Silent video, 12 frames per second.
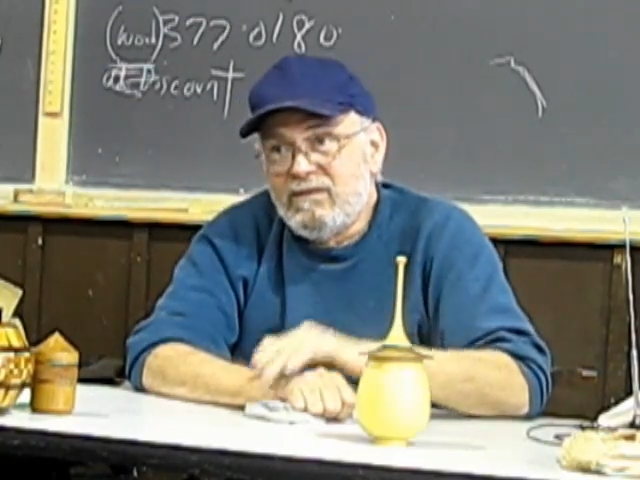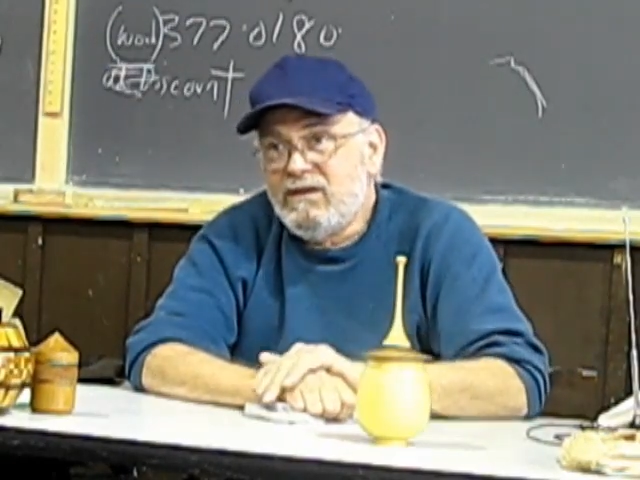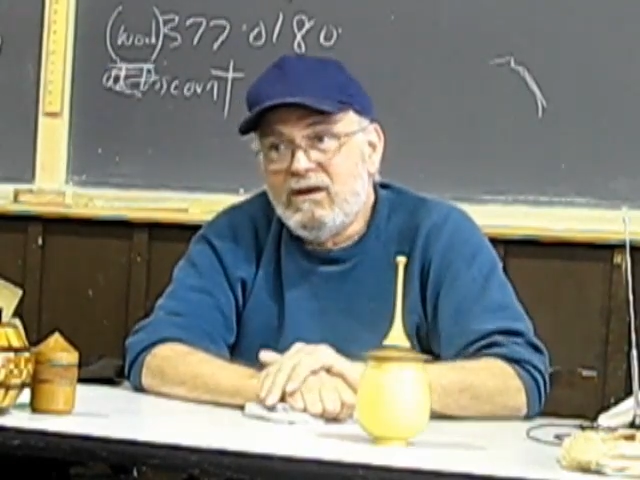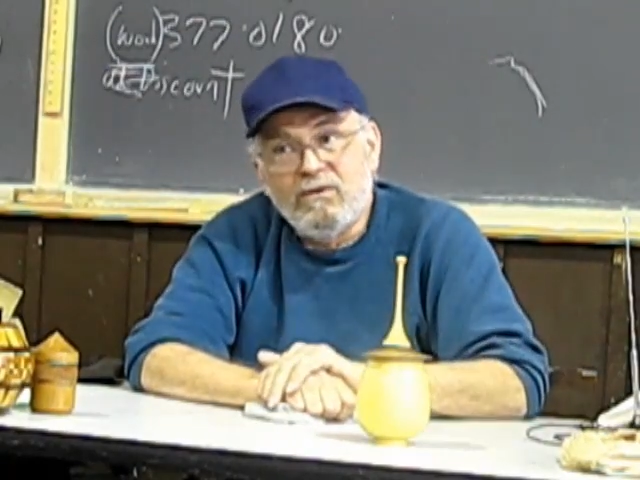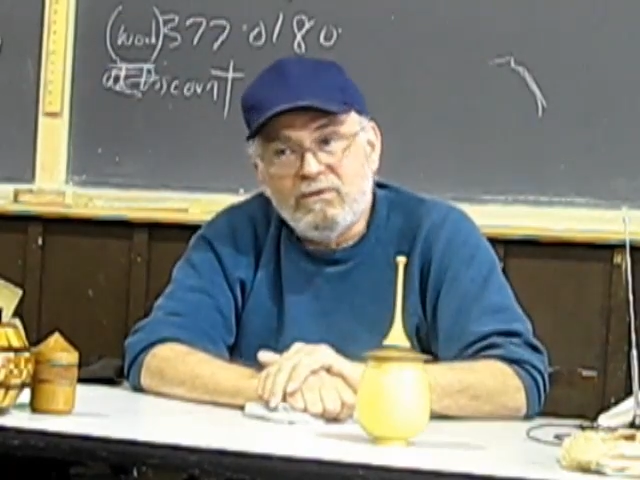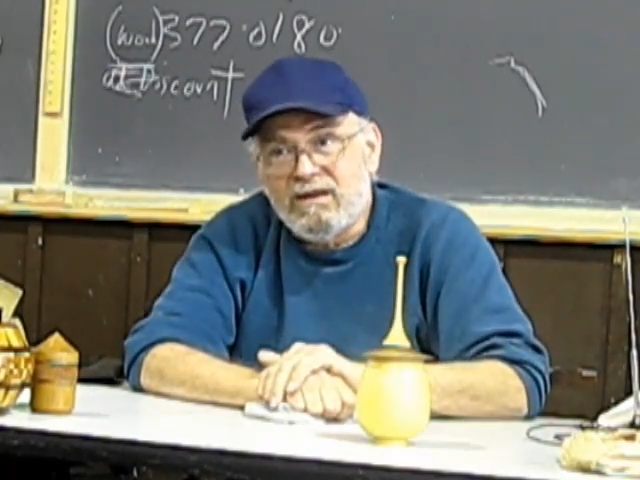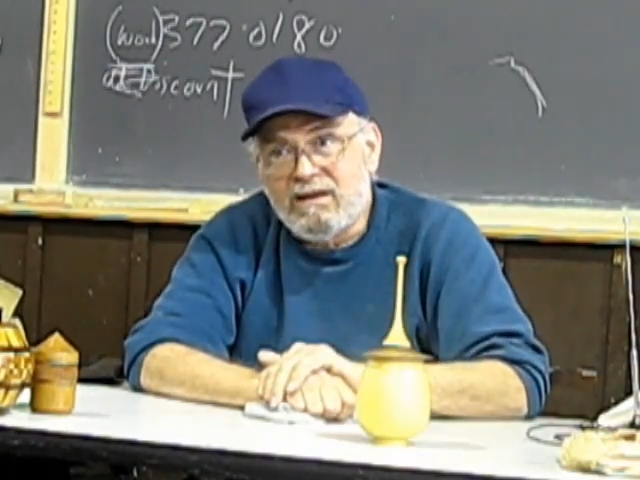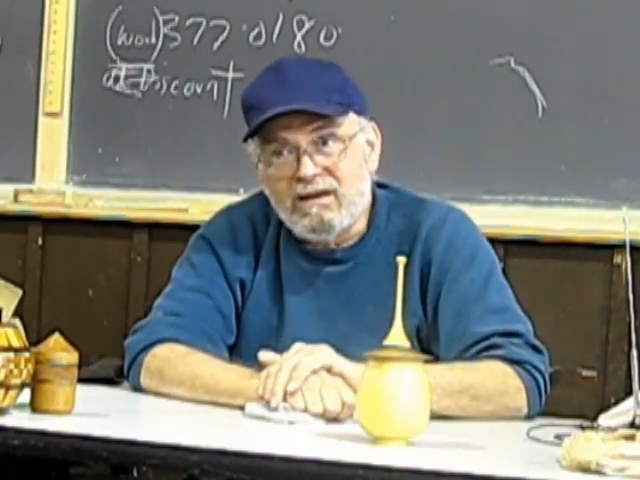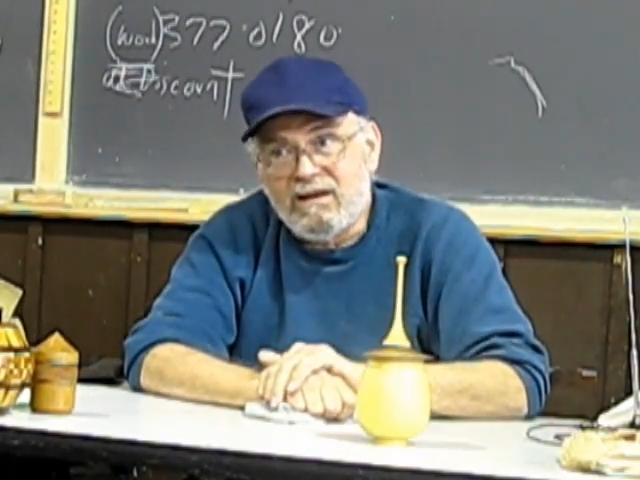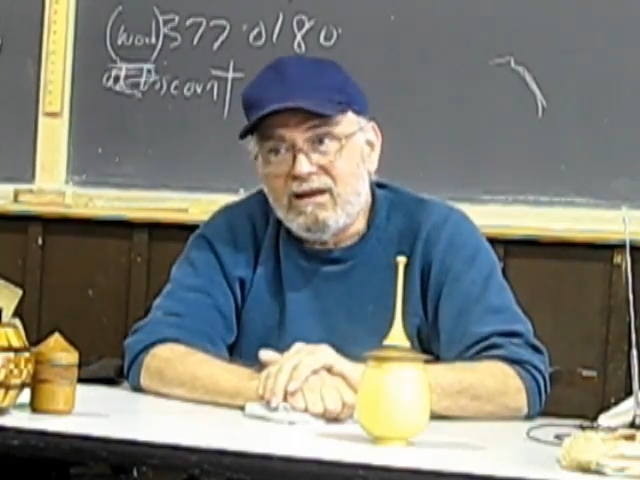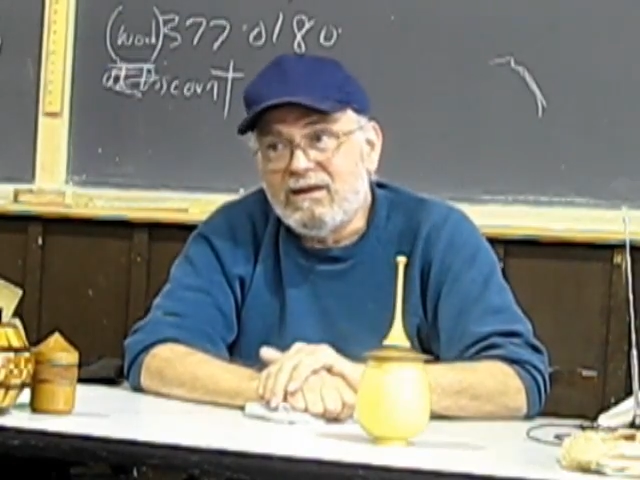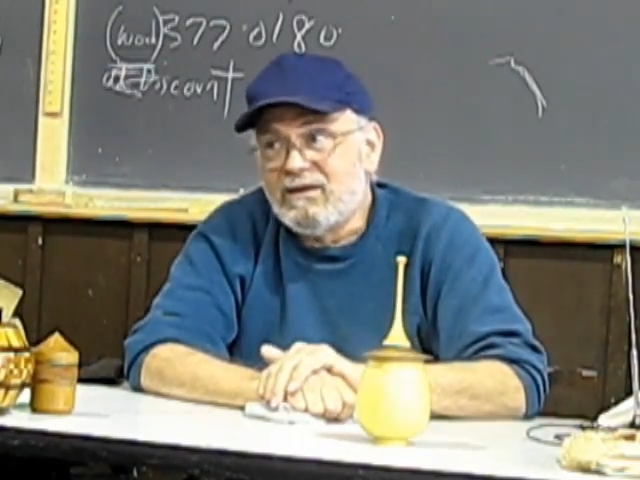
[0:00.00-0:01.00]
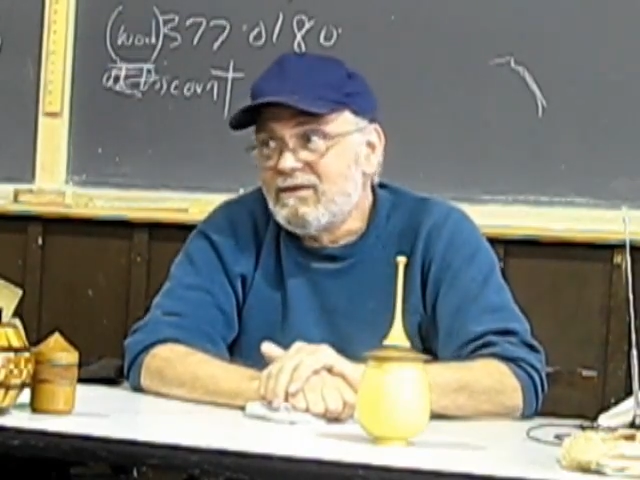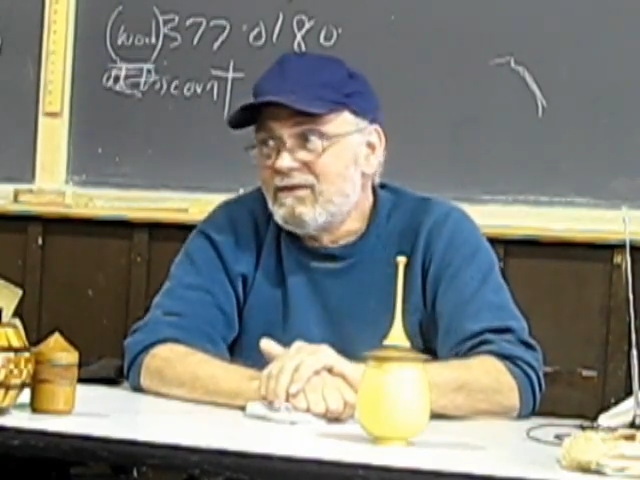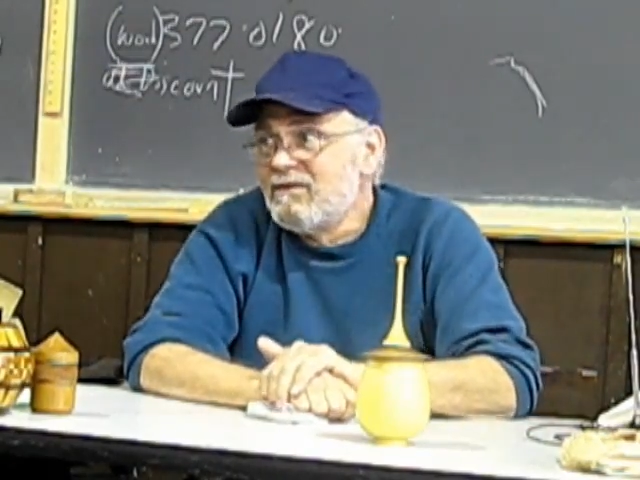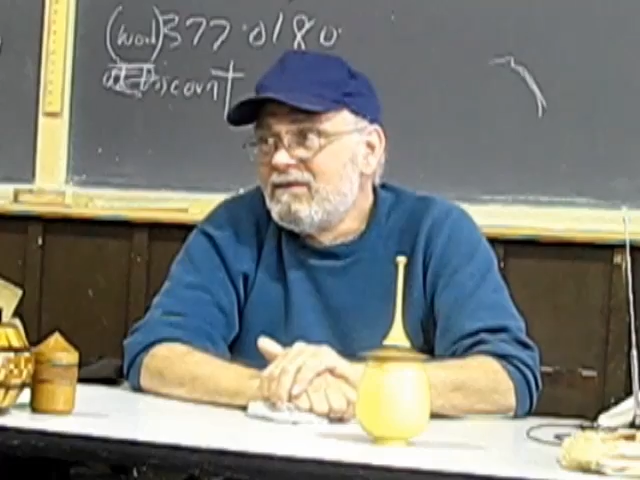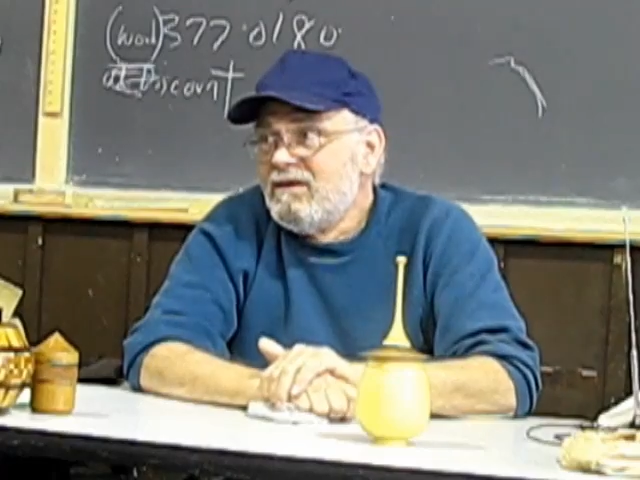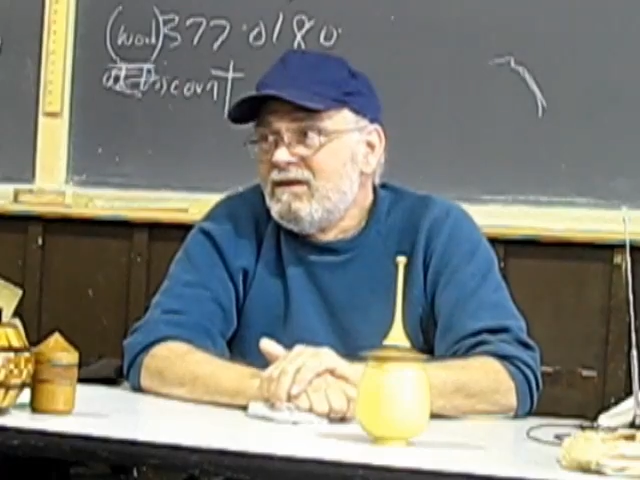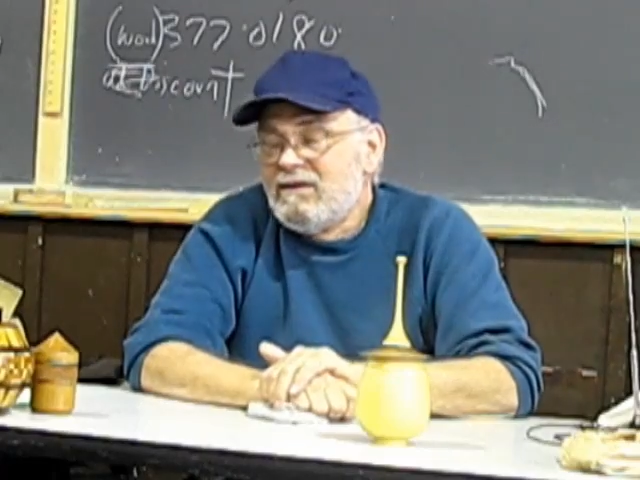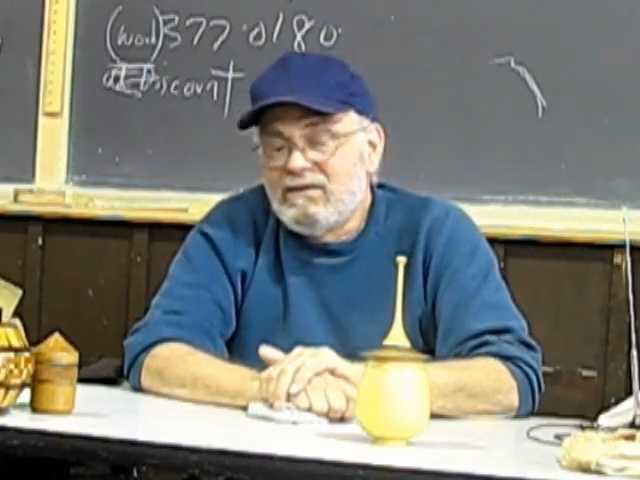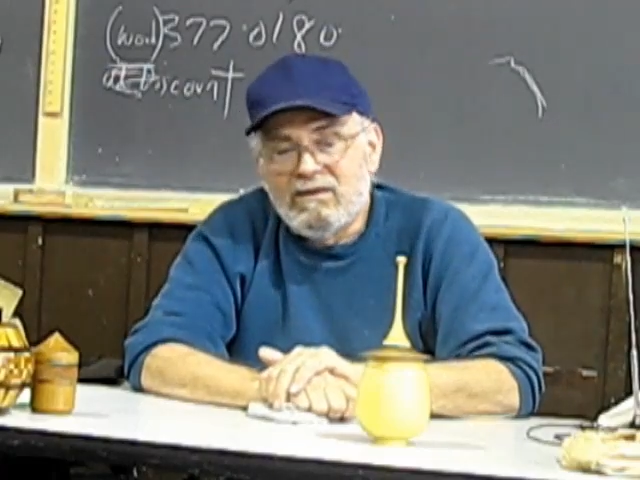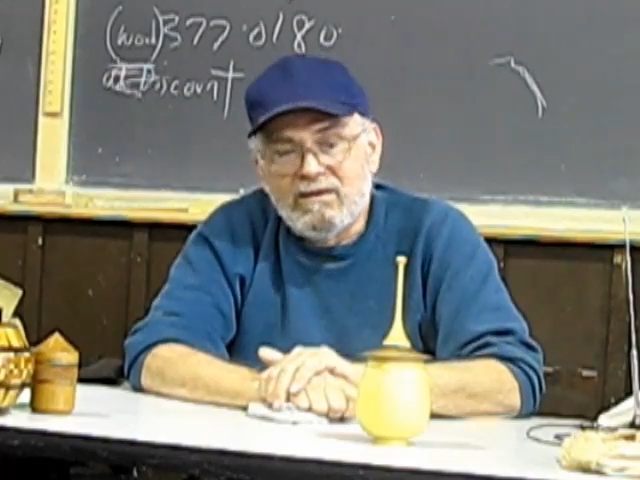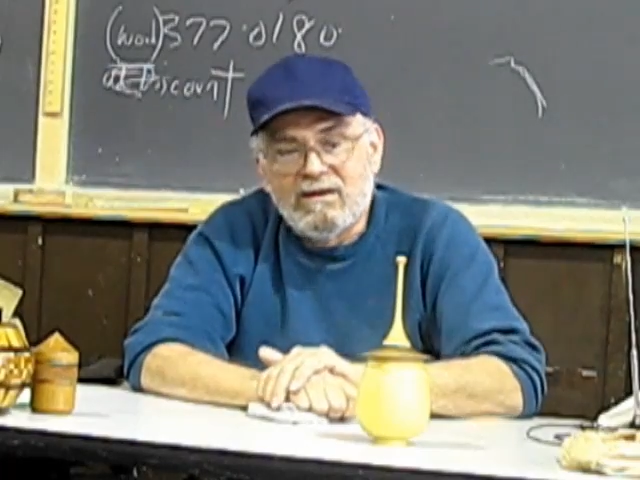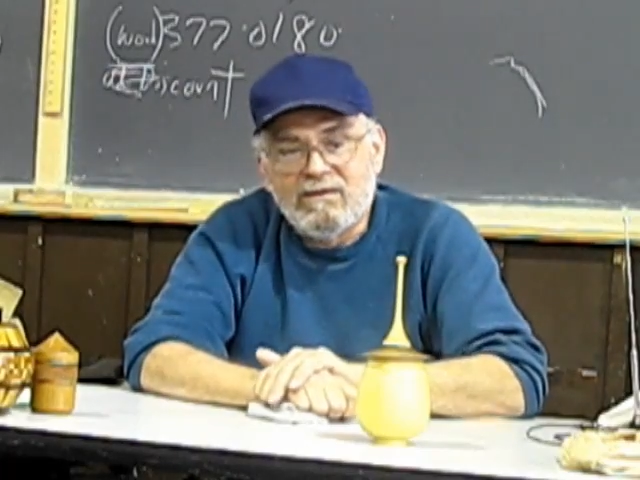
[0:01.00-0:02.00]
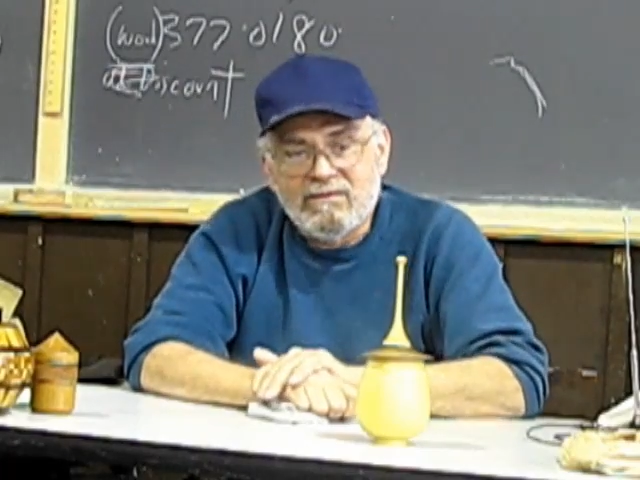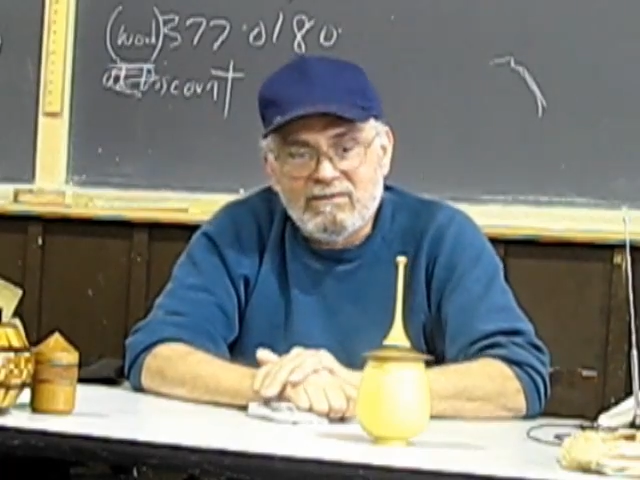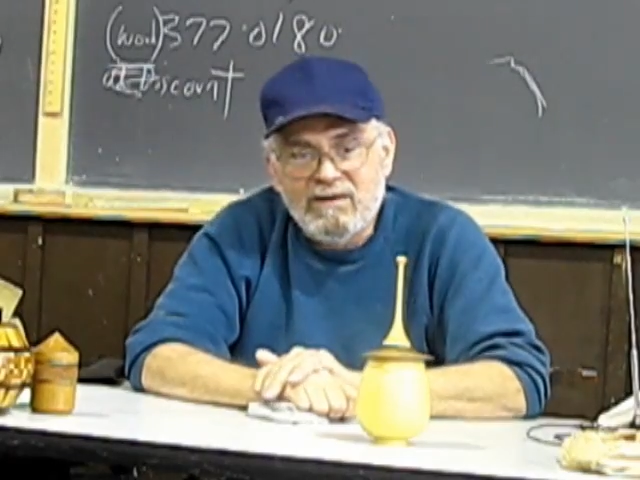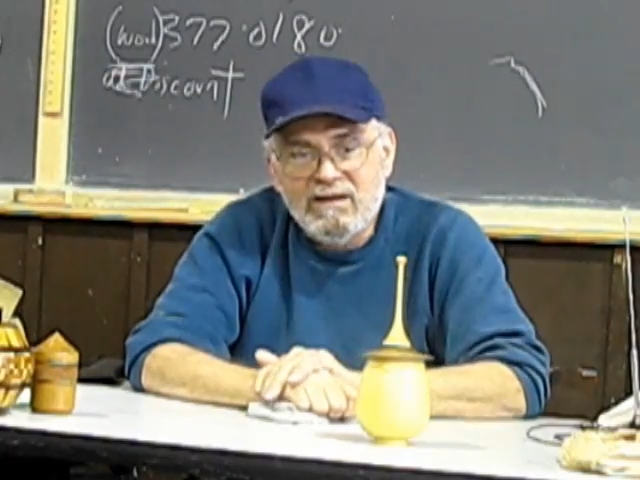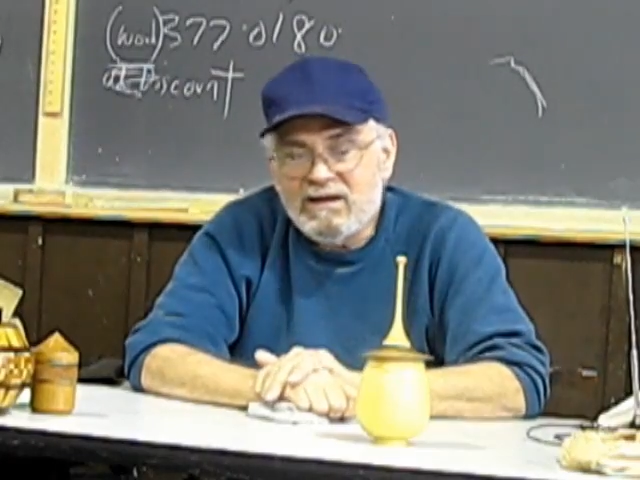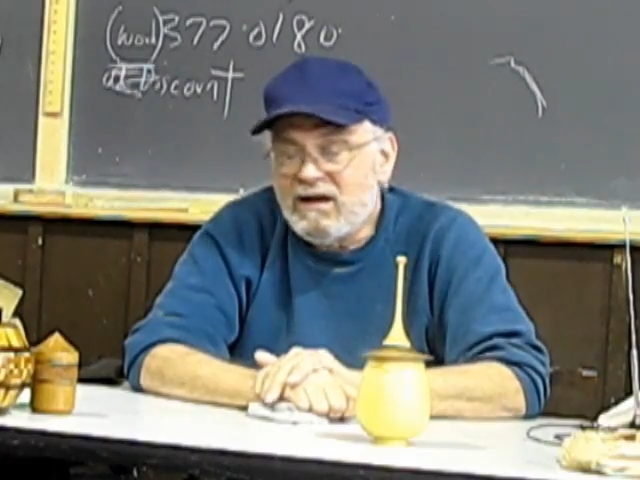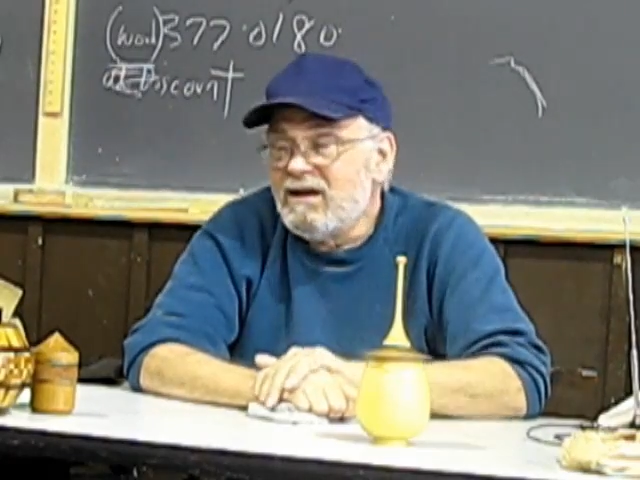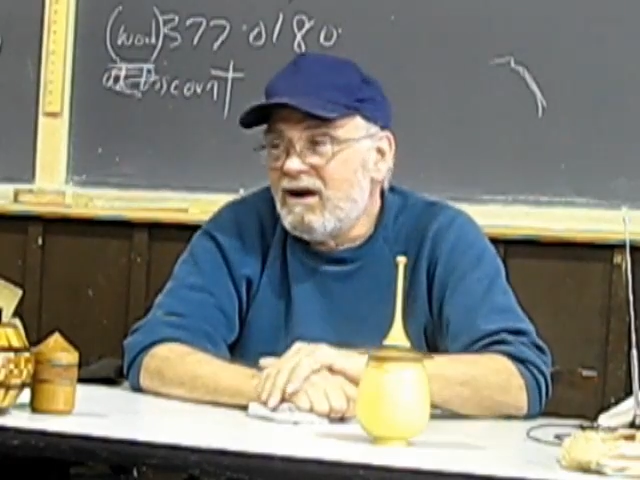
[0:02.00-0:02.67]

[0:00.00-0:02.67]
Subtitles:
You don't need it. You know, it could